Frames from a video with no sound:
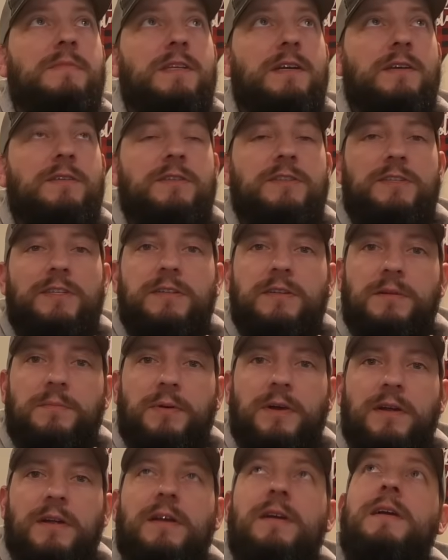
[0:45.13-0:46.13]
tearing the ceiling
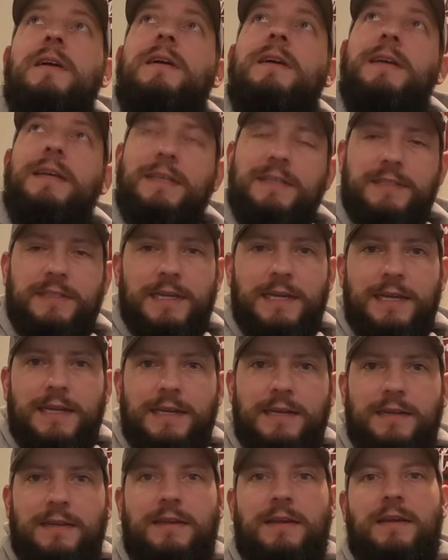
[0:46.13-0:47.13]
apart, insulating
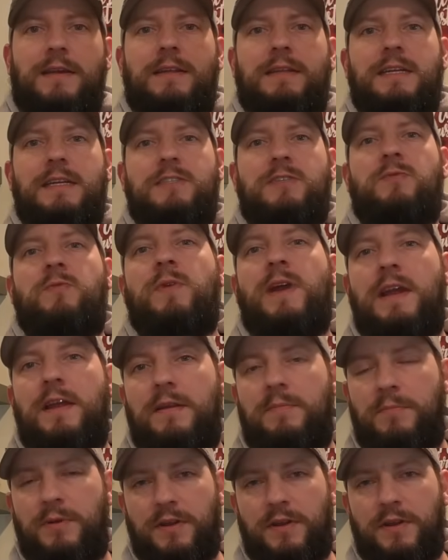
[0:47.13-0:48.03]
it, that's great.